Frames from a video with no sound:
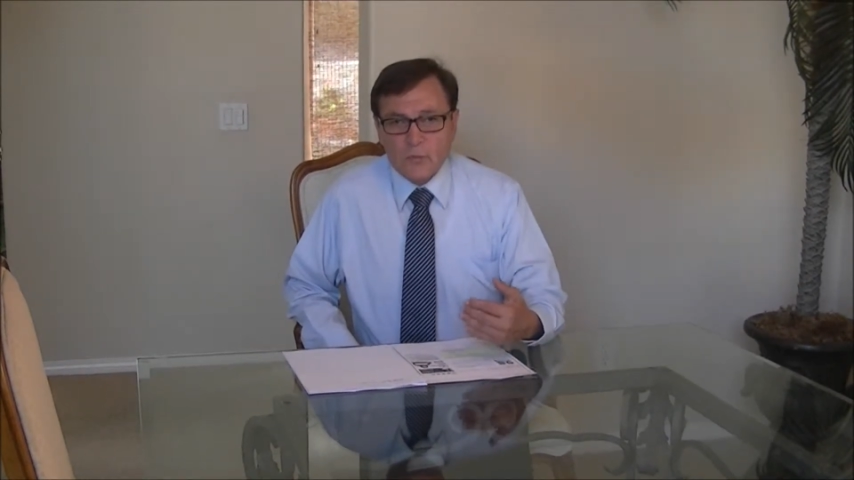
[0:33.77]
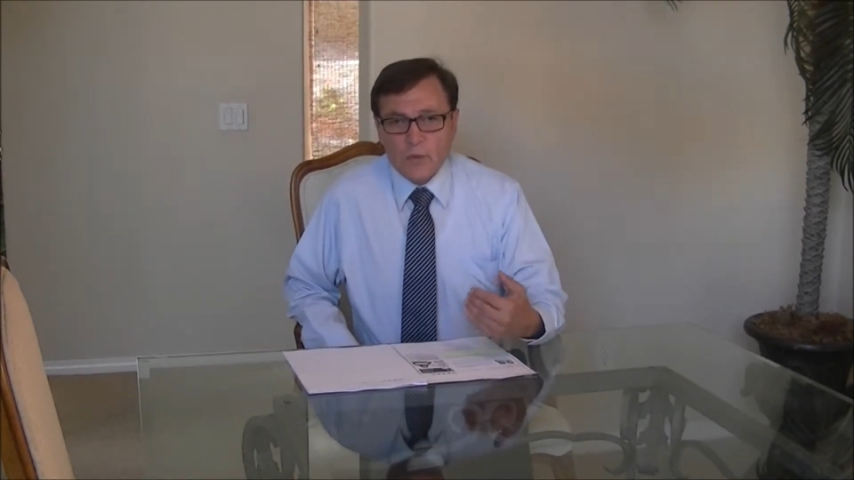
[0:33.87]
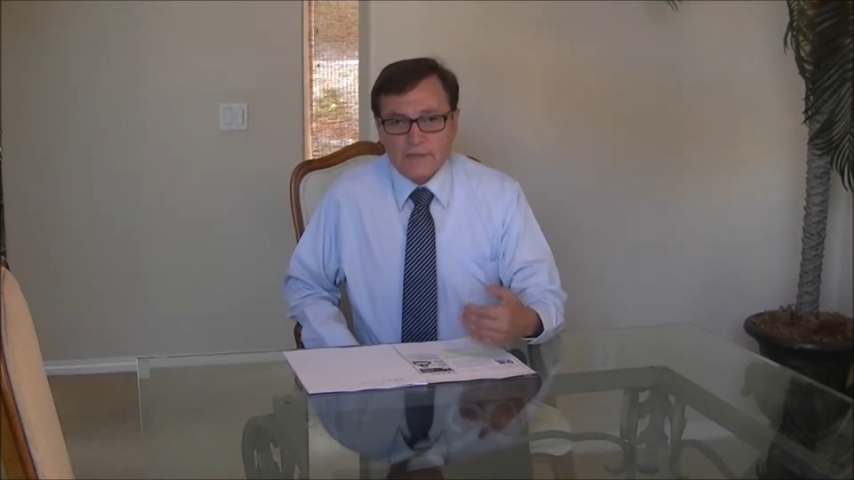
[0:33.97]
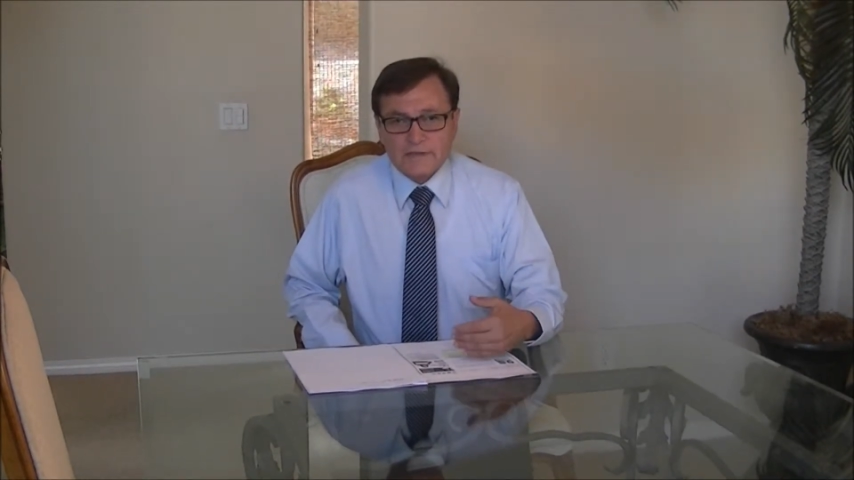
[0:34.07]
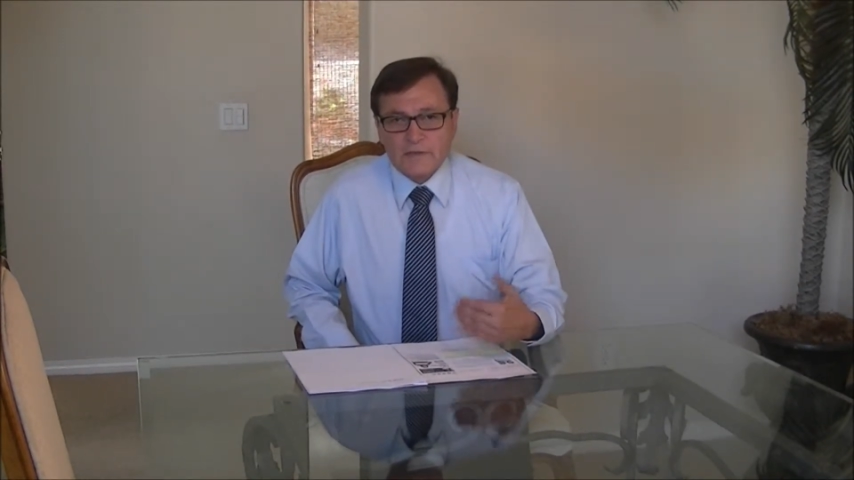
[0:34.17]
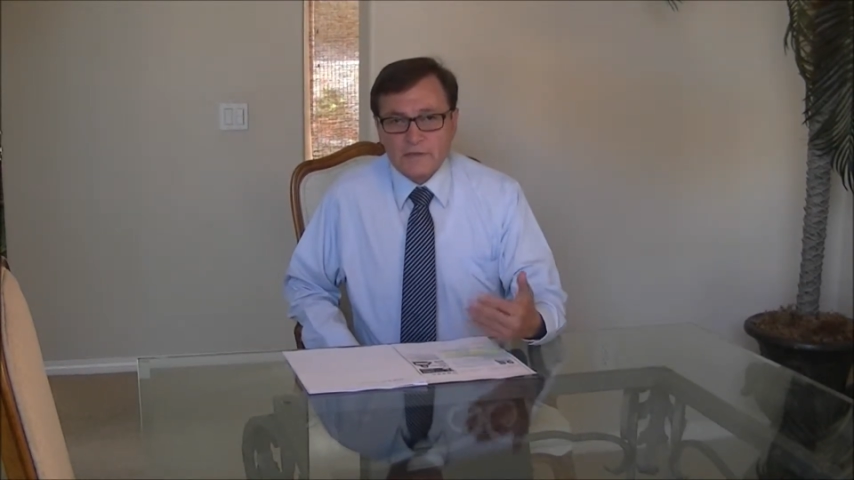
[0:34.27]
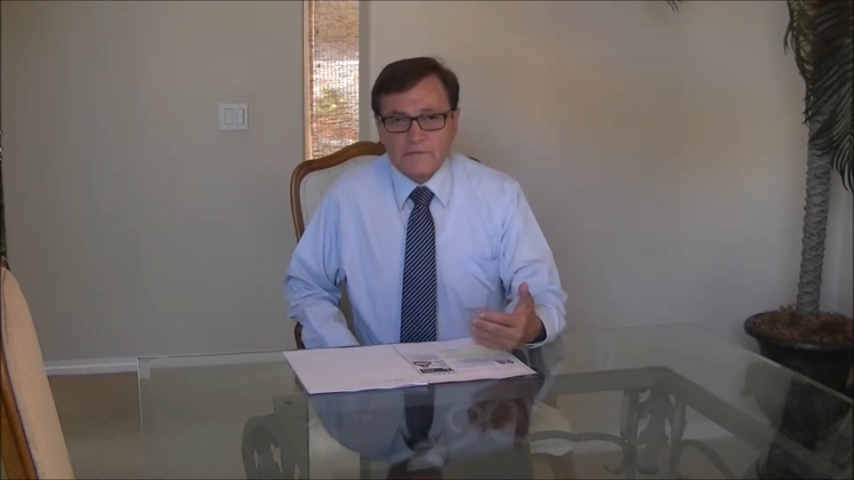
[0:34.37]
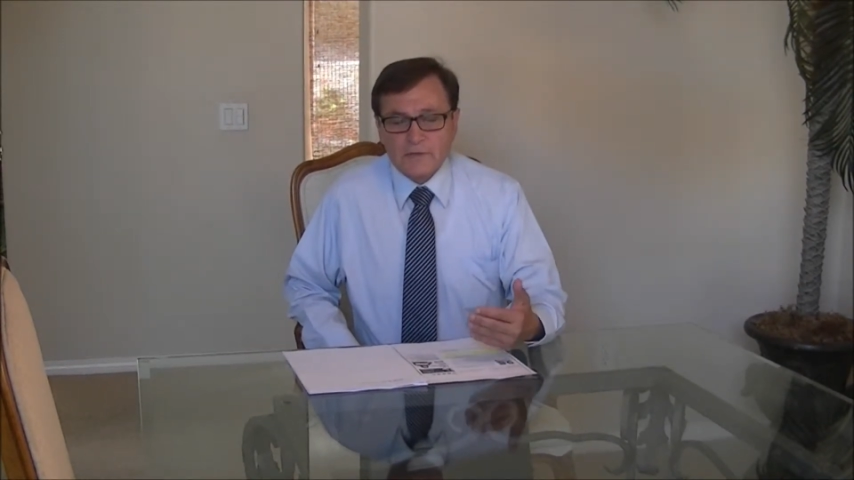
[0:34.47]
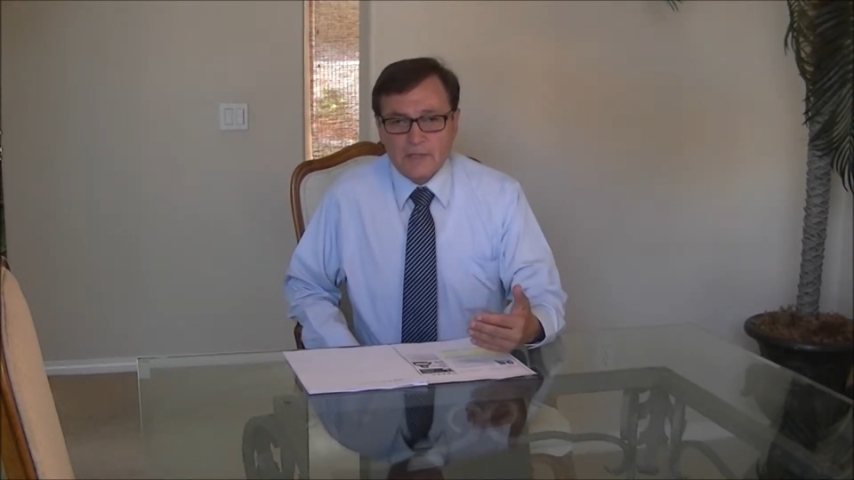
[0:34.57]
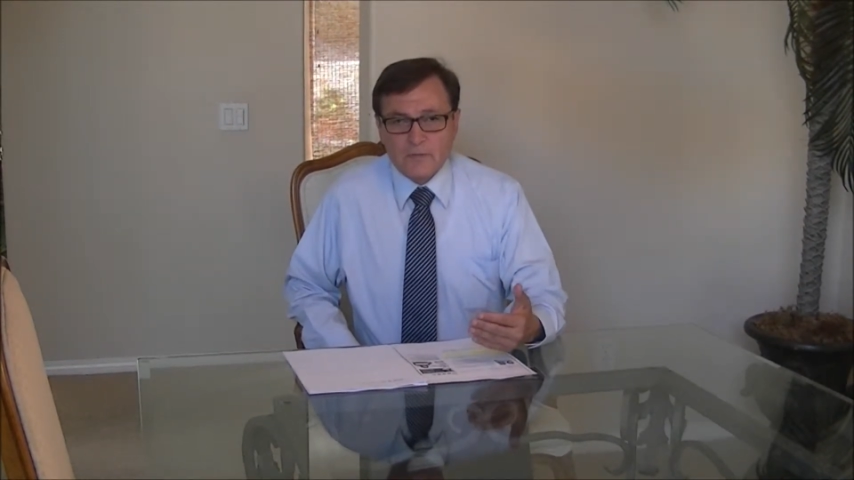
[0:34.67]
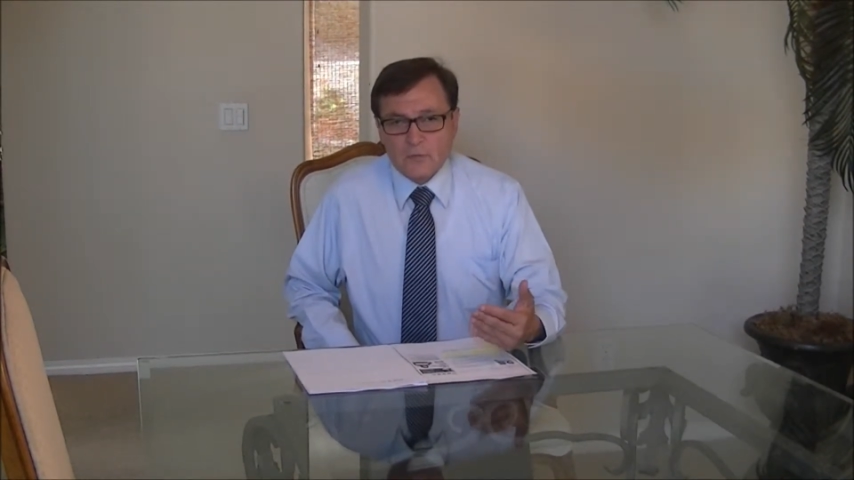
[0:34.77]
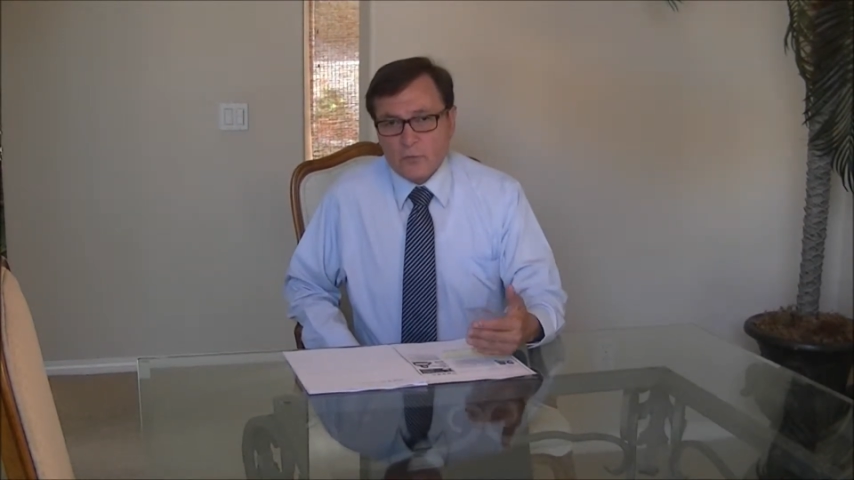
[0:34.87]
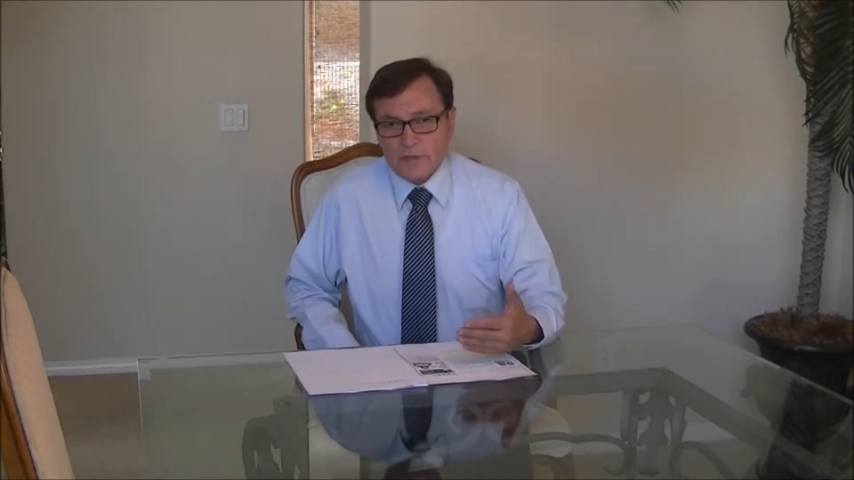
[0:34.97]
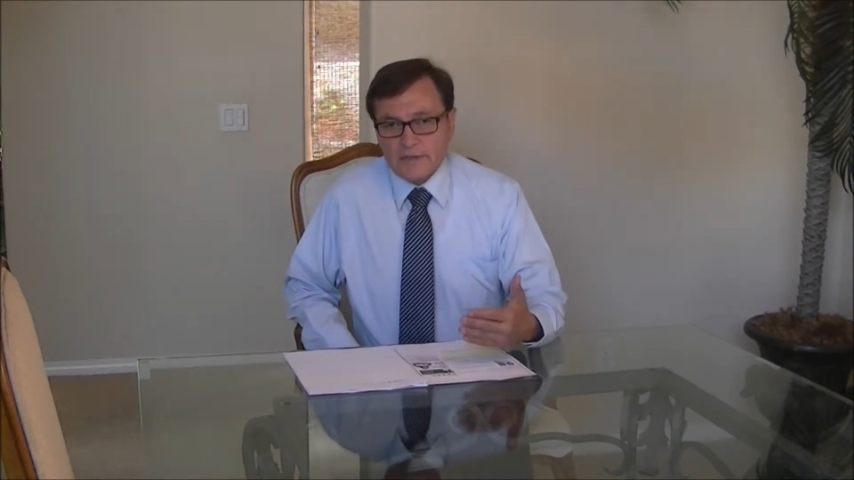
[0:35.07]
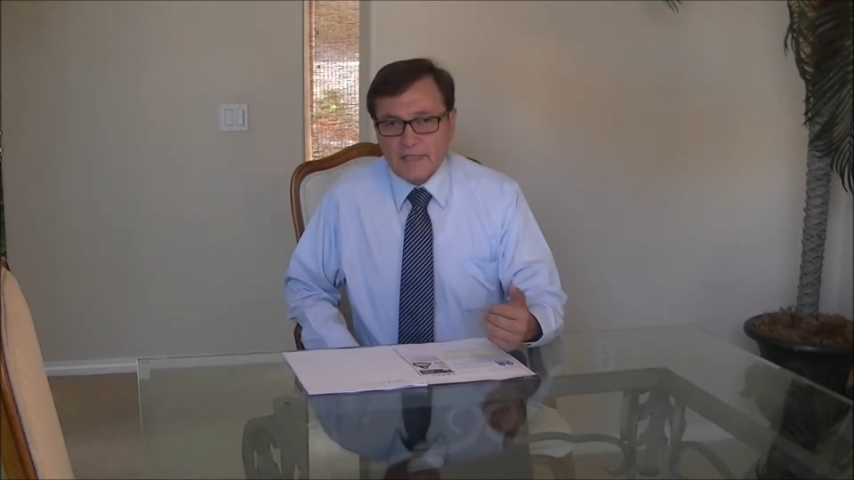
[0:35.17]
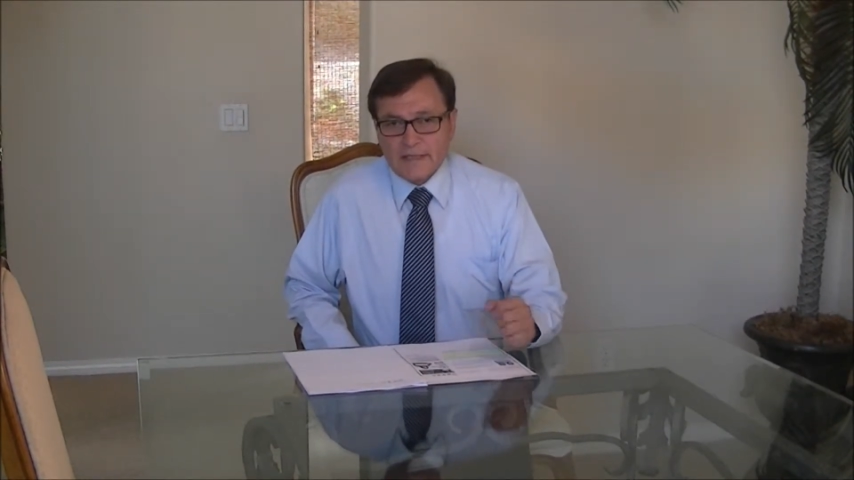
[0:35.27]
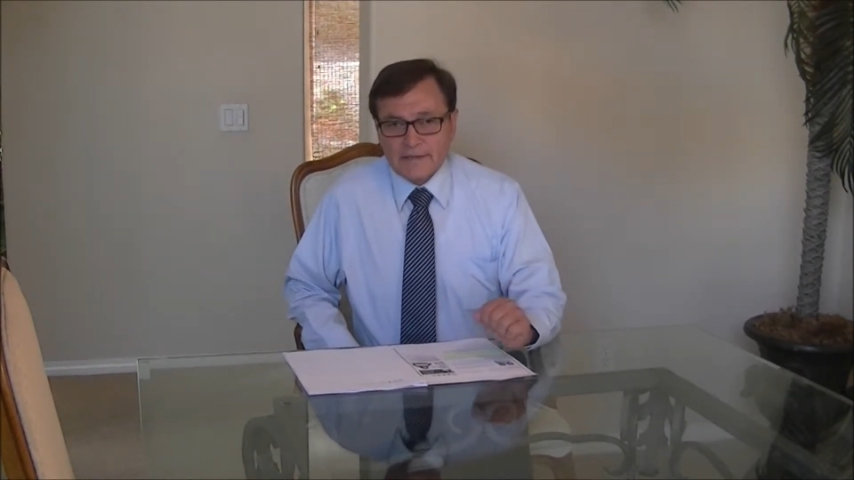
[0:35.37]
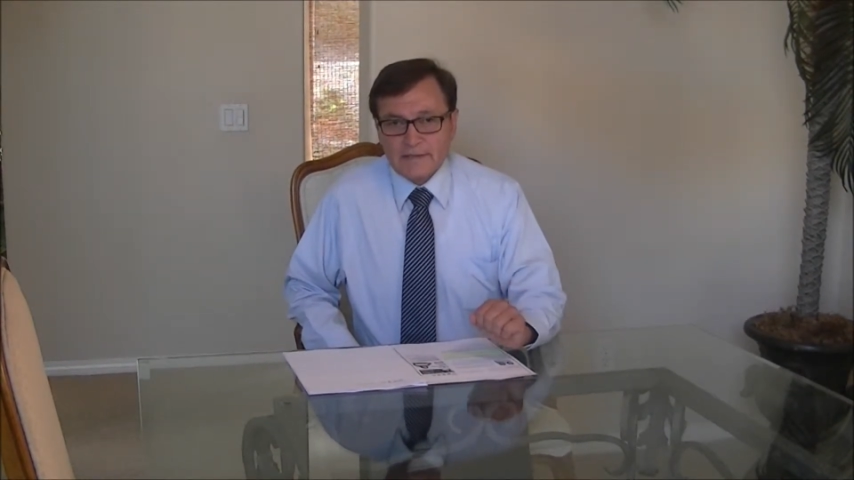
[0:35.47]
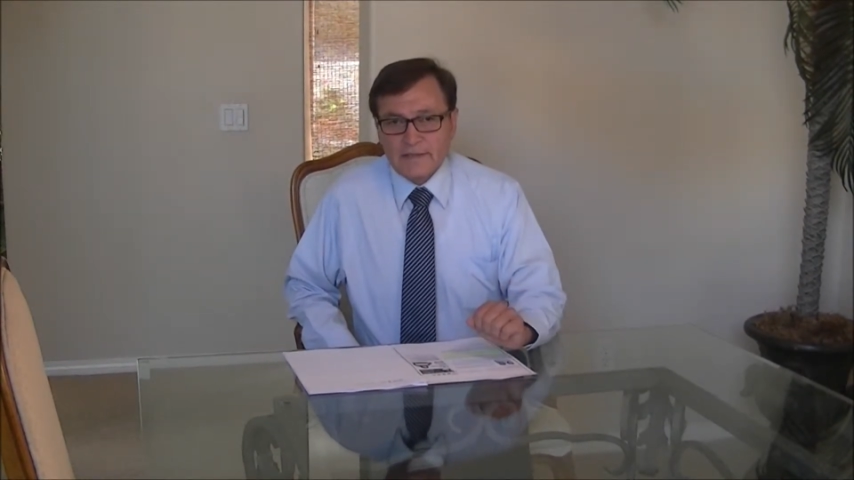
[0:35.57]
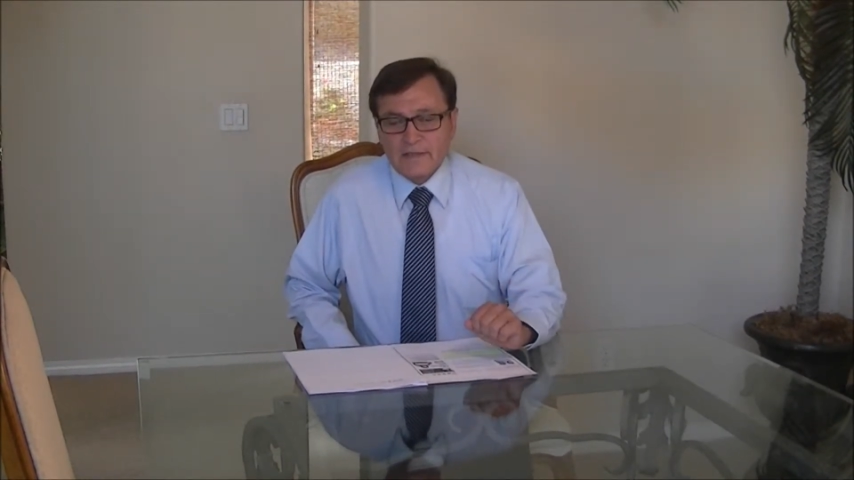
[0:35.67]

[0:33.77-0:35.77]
what's good for them or what's not.